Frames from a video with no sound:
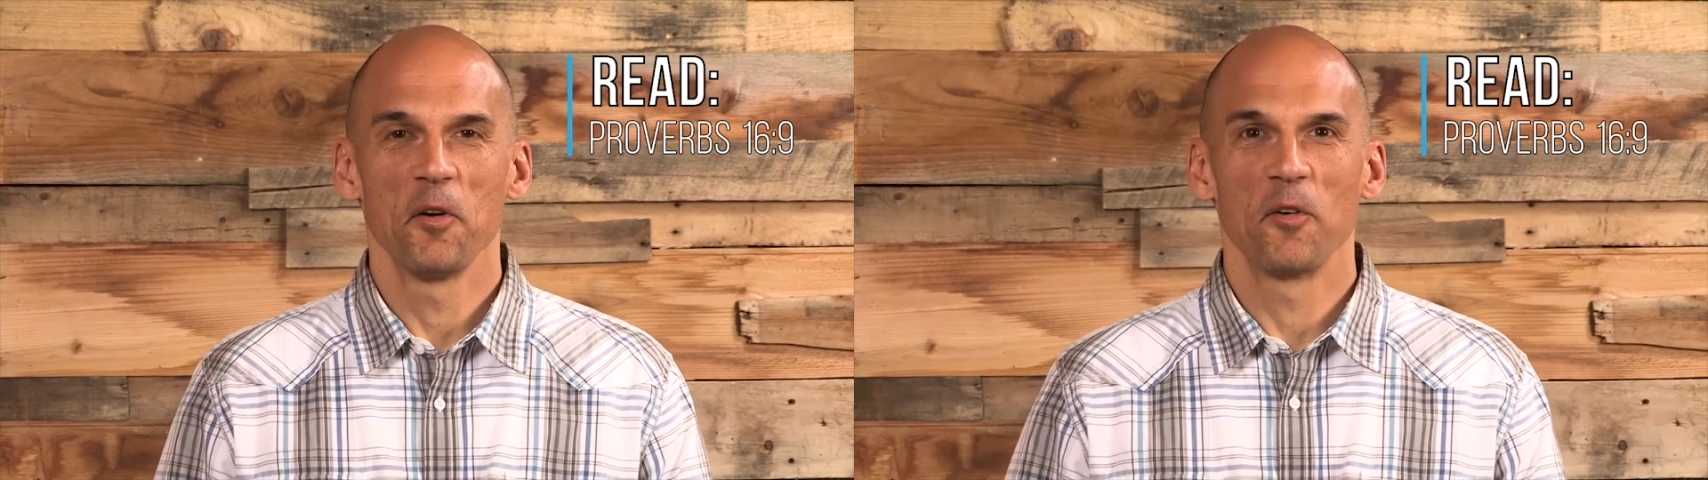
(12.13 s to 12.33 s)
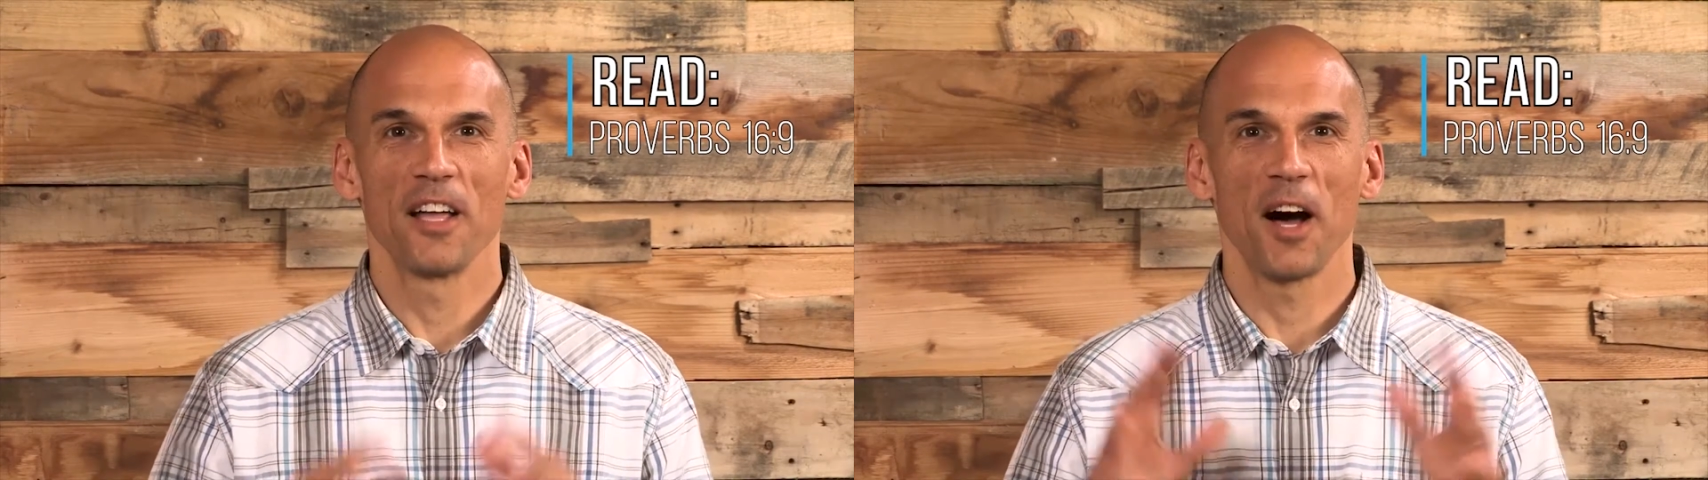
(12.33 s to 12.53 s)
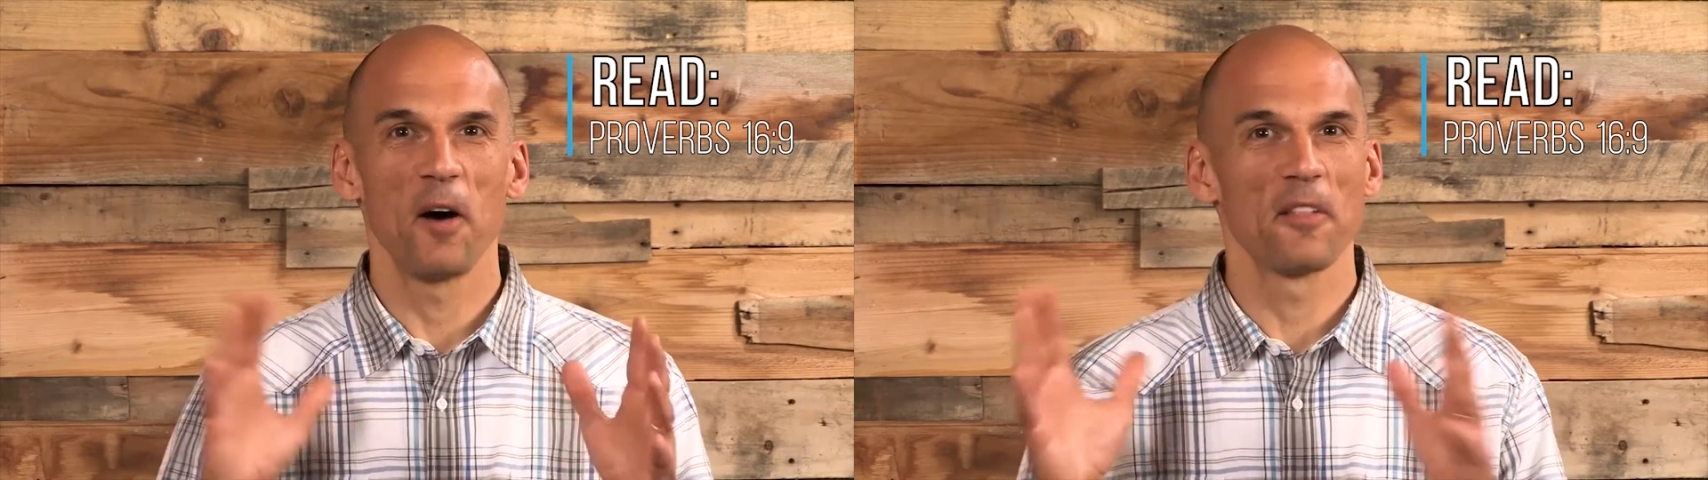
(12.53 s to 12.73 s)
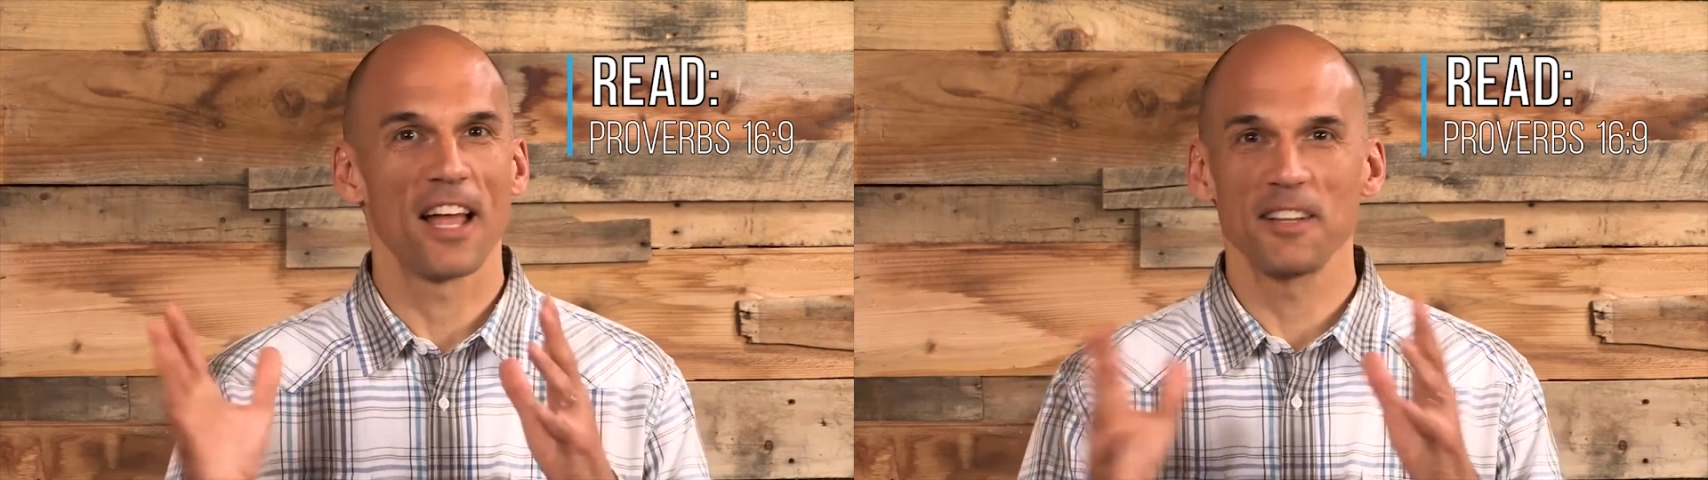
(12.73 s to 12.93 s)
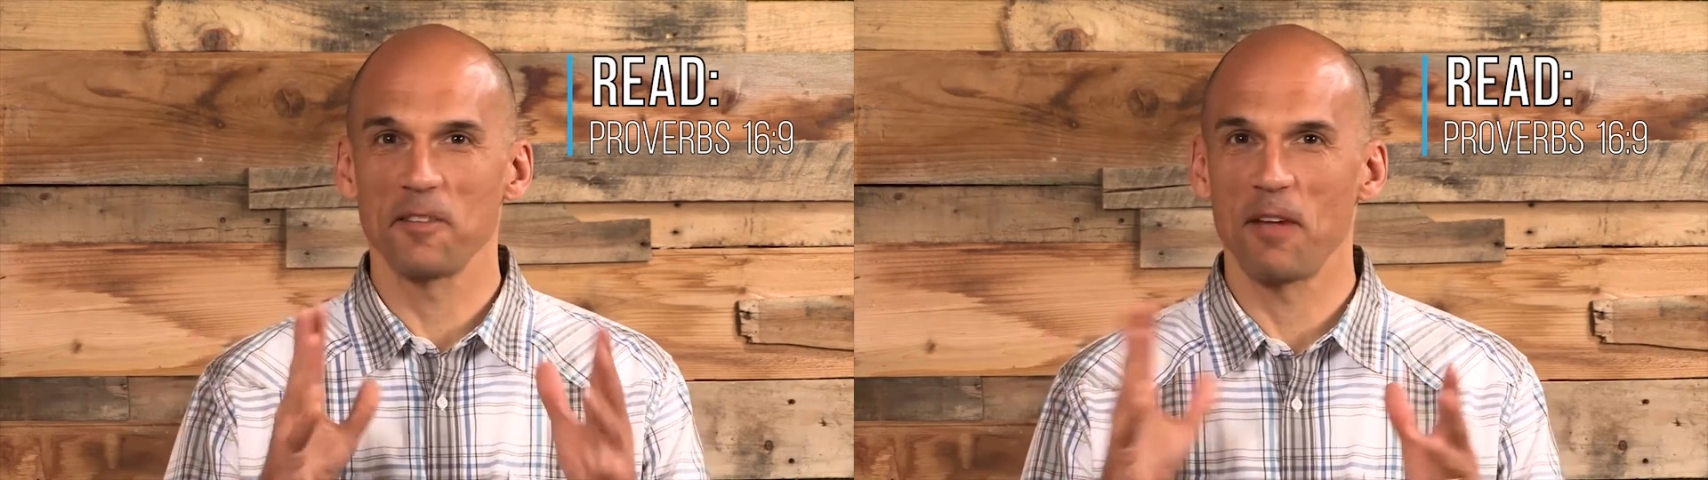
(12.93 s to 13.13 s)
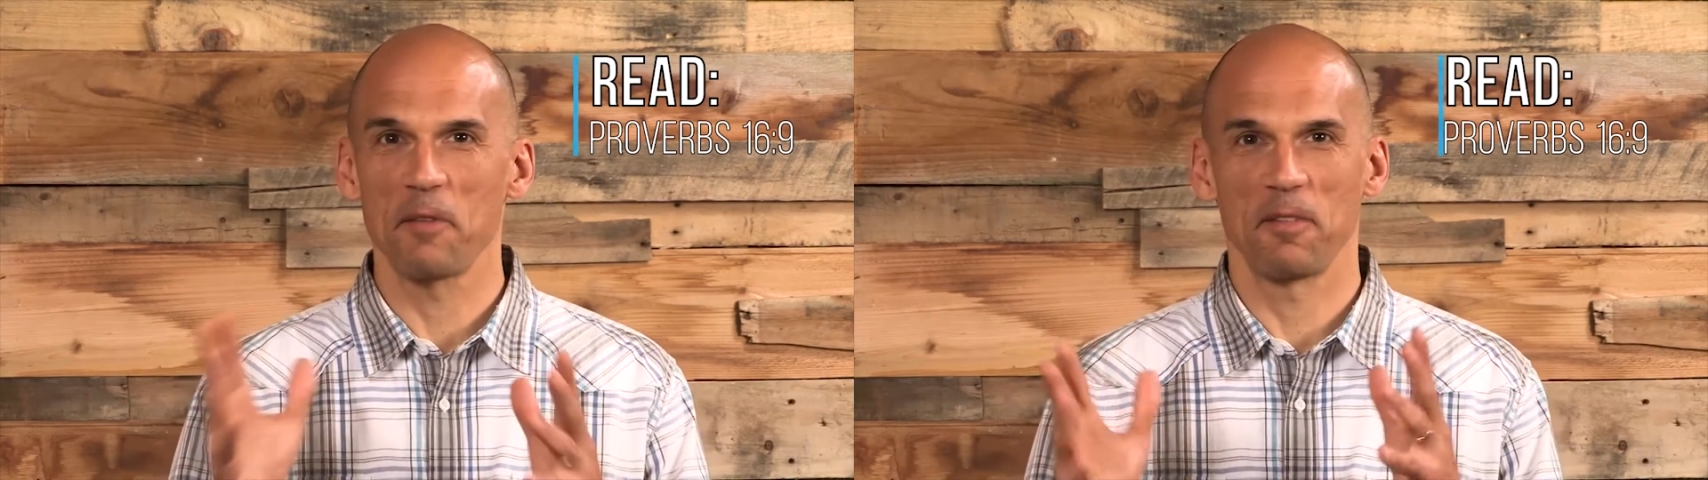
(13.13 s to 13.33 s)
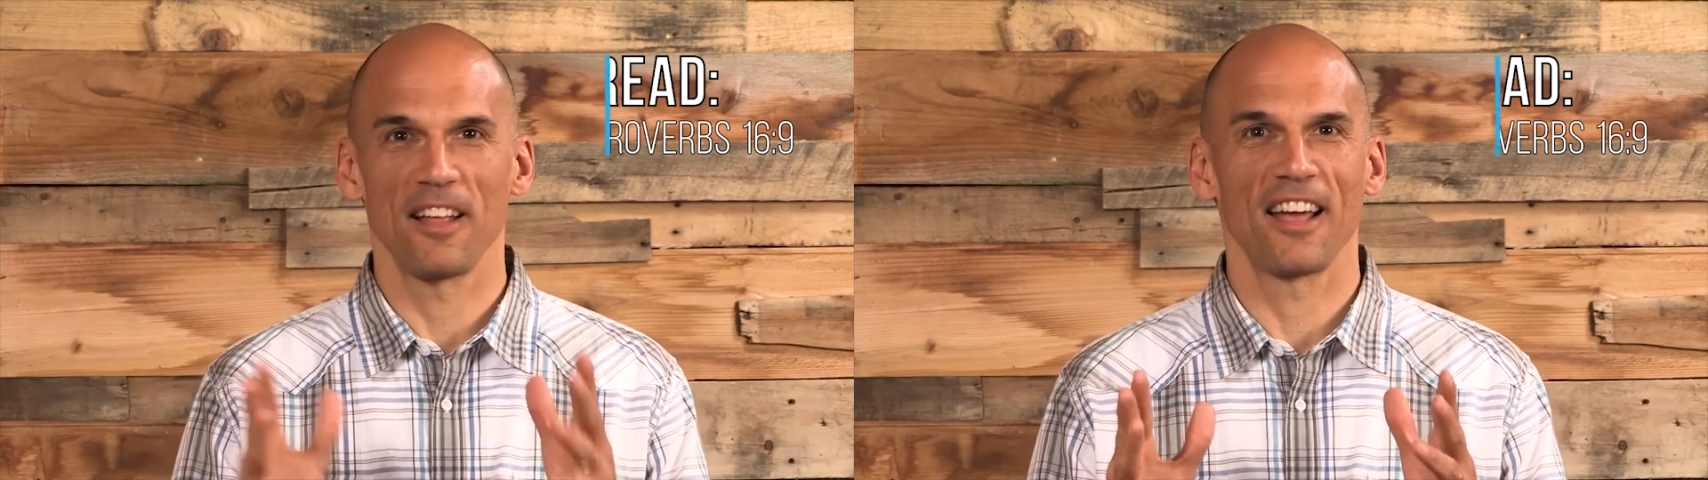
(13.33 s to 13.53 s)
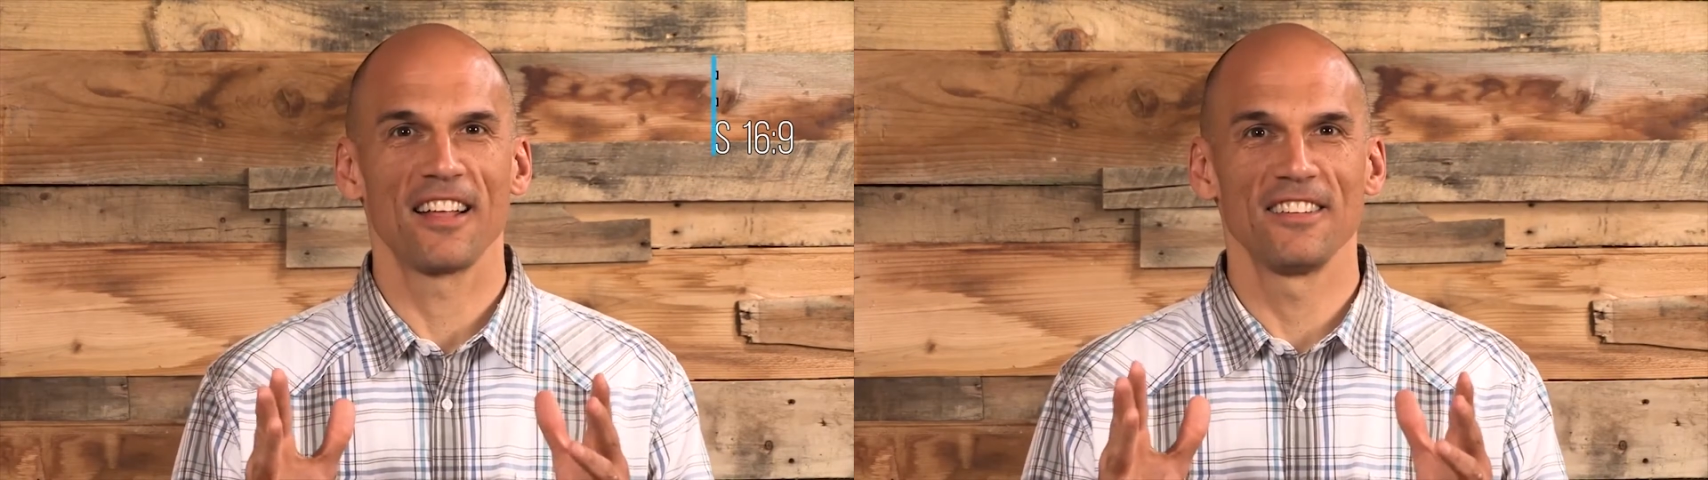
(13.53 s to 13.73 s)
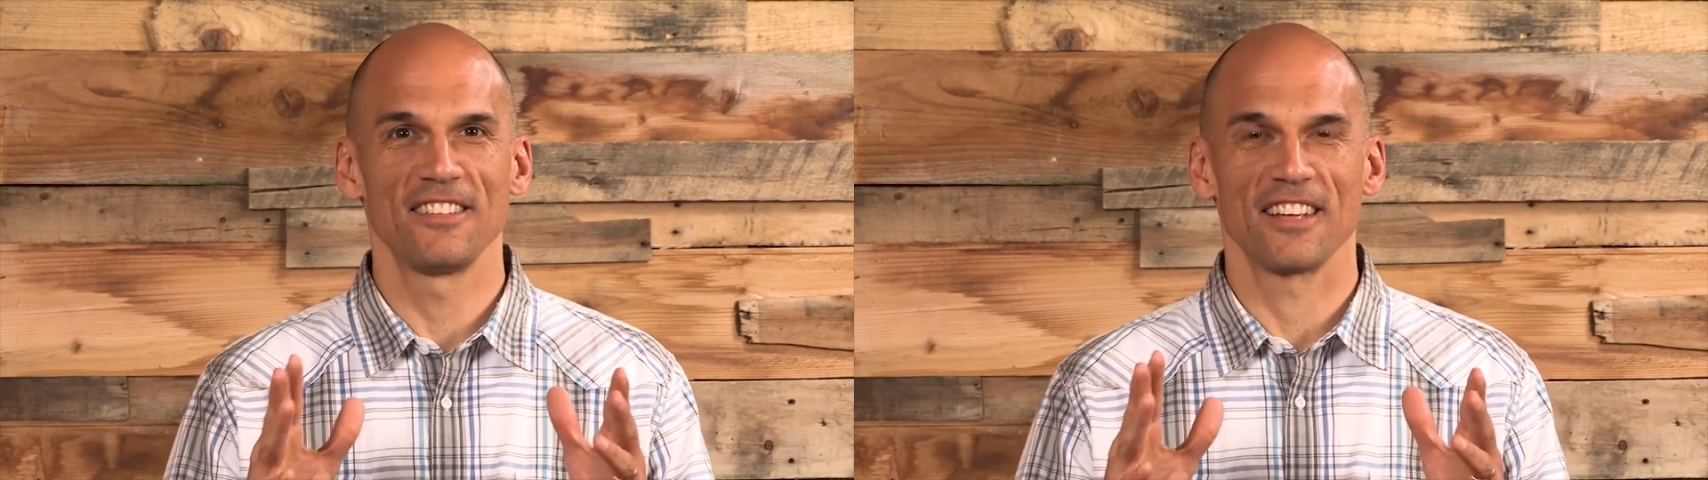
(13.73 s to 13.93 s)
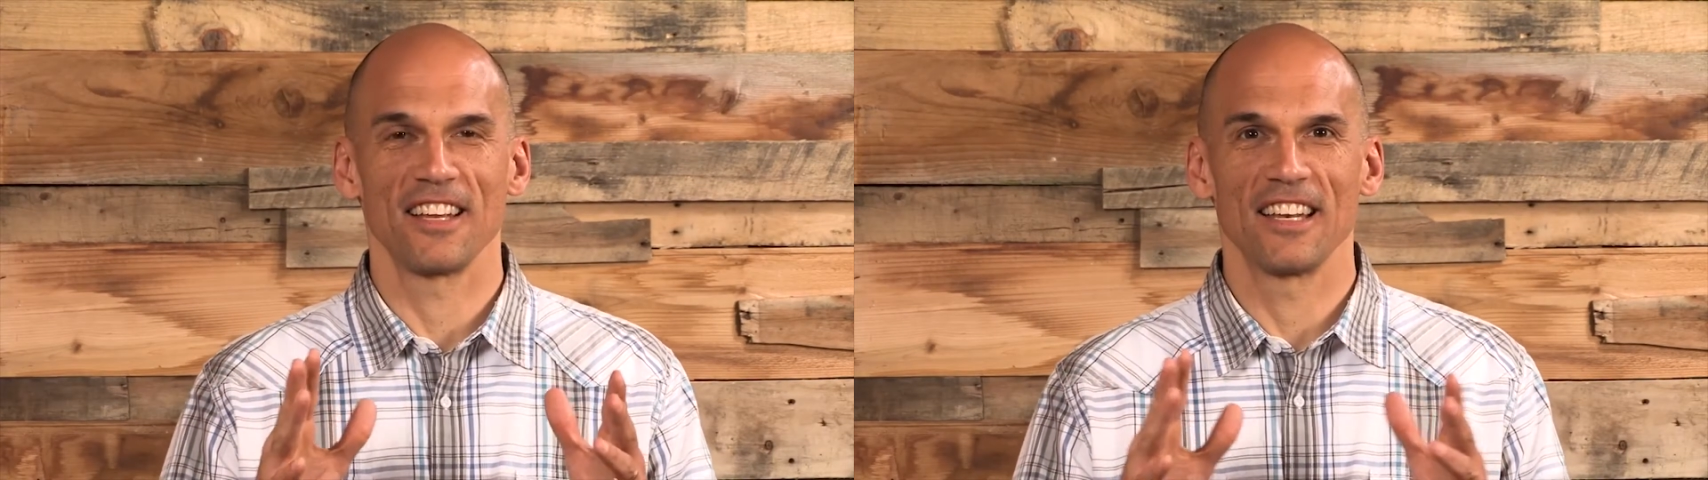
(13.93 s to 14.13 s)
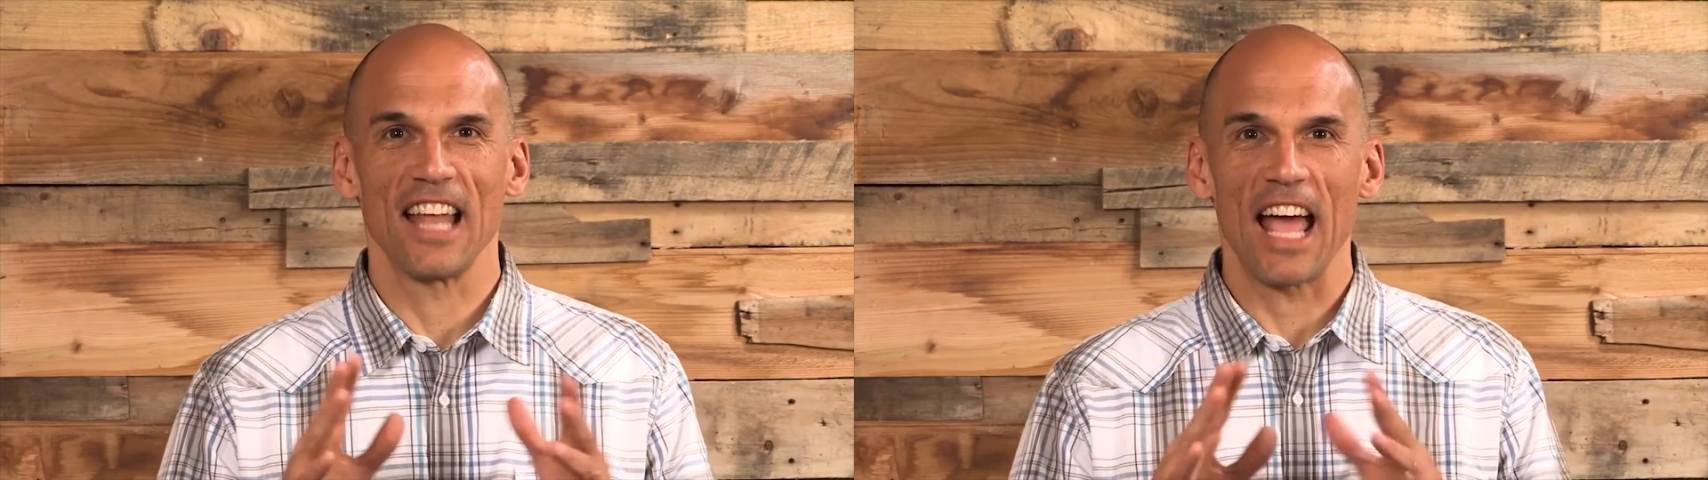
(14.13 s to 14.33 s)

We all like to make plans and